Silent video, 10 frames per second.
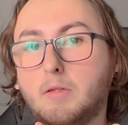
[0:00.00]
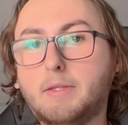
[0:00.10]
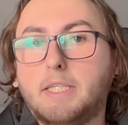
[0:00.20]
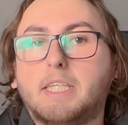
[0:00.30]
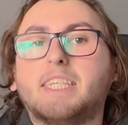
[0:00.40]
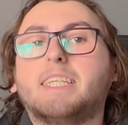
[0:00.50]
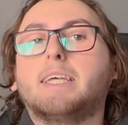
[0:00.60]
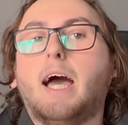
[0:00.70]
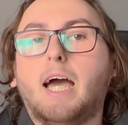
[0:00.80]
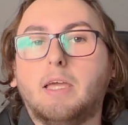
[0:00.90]
This is a
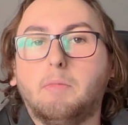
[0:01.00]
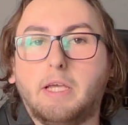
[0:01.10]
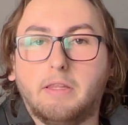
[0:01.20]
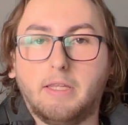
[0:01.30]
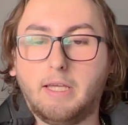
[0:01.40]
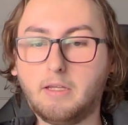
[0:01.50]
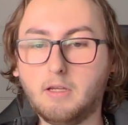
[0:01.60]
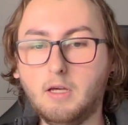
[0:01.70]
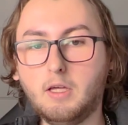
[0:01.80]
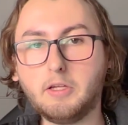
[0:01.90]
timing thing.
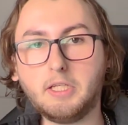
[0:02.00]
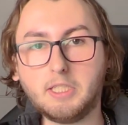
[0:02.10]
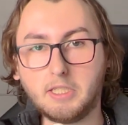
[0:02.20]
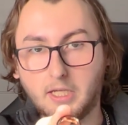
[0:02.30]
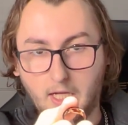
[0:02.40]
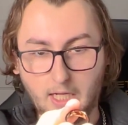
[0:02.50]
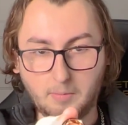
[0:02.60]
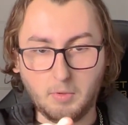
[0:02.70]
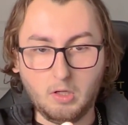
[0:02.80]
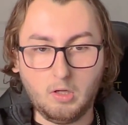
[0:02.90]
You need to
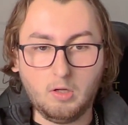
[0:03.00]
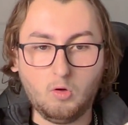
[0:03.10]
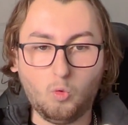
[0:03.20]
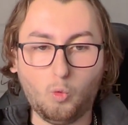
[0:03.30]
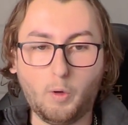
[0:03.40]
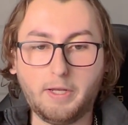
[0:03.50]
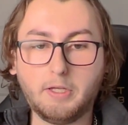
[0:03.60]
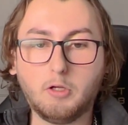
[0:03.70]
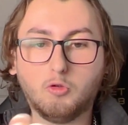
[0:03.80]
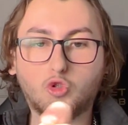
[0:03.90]
time when
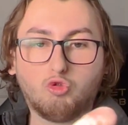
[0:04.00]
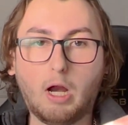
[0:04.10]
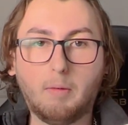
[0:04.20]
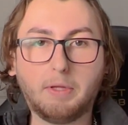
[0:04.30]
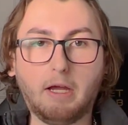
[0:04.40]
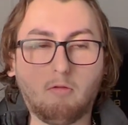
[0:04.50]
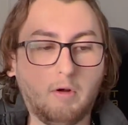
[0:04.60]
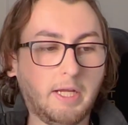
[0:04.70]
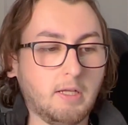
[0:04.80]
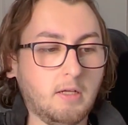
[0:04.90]
you drop that
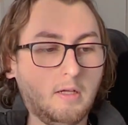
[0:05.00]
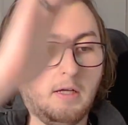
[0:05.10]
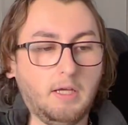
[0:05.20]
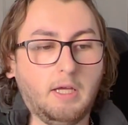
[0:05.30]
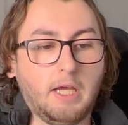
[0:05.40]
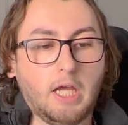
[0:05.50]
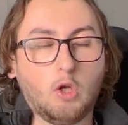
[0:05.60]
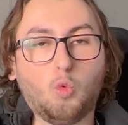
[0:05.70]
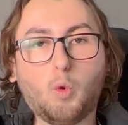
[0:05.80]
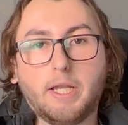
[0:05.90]
ring
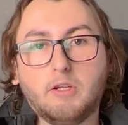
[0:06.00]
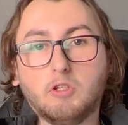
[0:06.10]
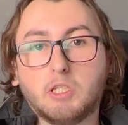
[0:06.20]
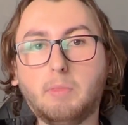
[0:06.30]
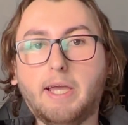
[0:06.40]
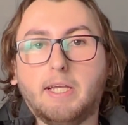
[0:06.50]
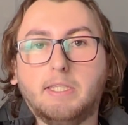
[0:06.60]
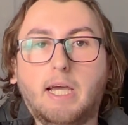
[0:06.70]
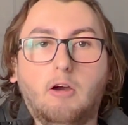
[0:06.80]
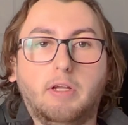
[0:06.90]
and when you smack it
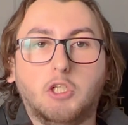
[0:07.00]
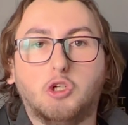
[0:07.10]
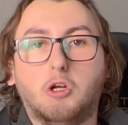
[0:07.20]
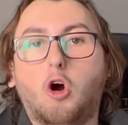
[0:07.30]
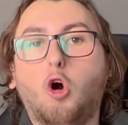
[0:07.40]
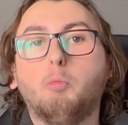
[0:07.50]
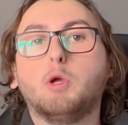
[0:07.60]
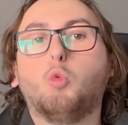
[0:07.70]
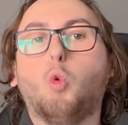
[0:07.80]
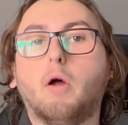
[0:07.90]
down. It should all be
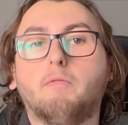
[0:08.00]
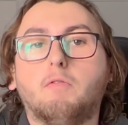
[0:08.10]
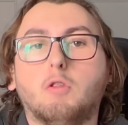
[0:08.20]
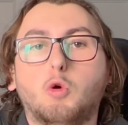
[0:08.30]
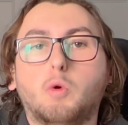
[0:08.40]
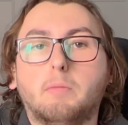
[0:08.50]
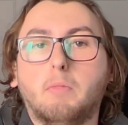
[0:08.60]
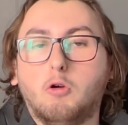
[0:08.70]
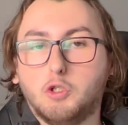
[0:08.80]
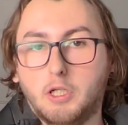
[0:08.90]
one fluid
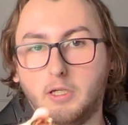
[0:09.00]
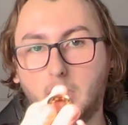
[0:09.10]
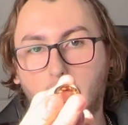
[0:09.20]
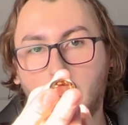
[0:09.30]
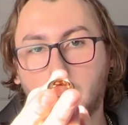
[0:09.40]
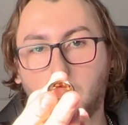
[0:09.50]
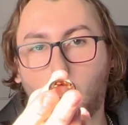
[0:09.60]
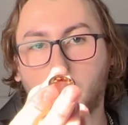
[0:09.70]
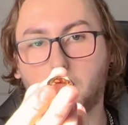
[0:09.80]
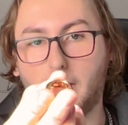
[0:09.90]
motion. The
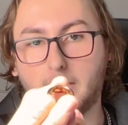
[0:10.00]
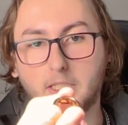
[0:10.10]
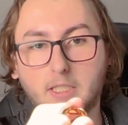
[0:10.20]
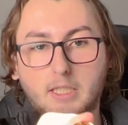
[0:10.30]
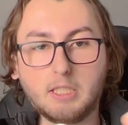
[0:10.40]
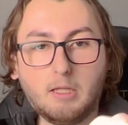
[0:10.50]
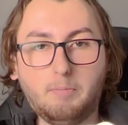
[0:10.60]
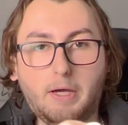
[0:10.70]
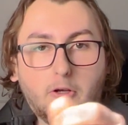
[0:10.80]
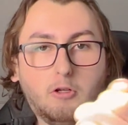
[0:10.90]
more you practice this, the
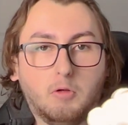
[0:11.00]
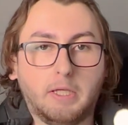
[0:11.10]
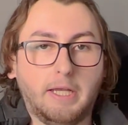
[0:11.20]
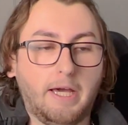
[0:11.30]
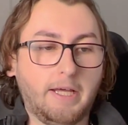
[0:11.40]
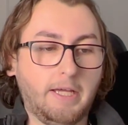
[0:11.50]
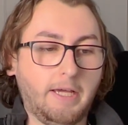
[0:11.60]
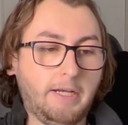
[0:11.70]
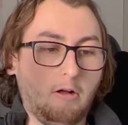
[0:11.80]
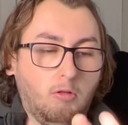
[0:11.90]
better you'll get at it,
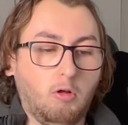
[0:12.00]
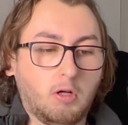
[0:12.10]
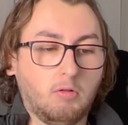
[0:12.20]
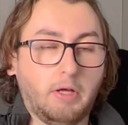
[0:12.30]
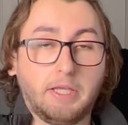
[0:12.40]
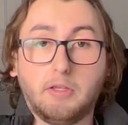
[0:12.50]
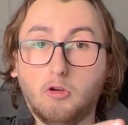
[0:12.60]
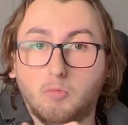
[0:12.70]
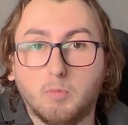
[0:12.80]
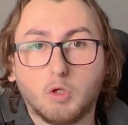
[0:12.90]
and it'll look like
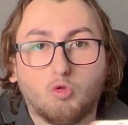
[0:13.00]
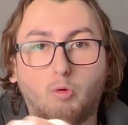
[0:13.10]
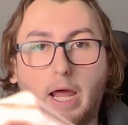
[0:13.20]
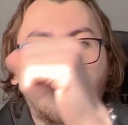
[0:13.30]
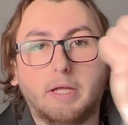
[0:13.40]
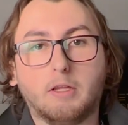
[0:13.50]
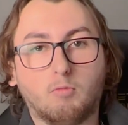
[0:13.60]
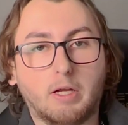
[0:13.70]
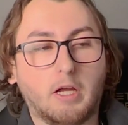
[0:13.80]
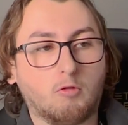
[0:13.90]
you're grabbing the
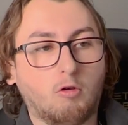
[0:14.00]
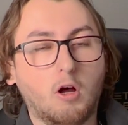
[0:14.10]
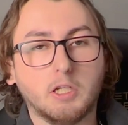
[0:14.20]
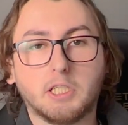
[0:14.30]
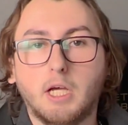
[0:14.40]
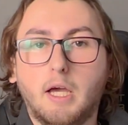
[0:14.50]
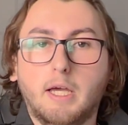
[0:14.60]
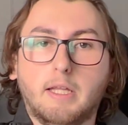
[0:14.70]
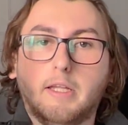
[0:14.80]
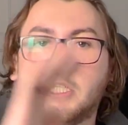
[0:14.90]
ring across
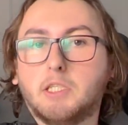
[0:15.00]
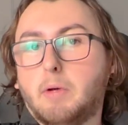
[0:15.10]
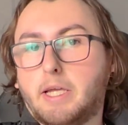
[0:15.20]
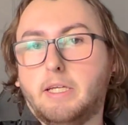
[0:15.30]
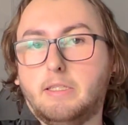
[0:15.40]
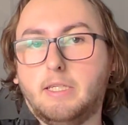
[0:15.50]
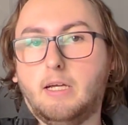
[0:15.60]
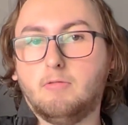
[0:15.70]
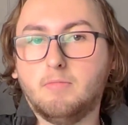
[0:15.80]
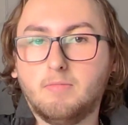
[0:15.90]
and then smacking it down.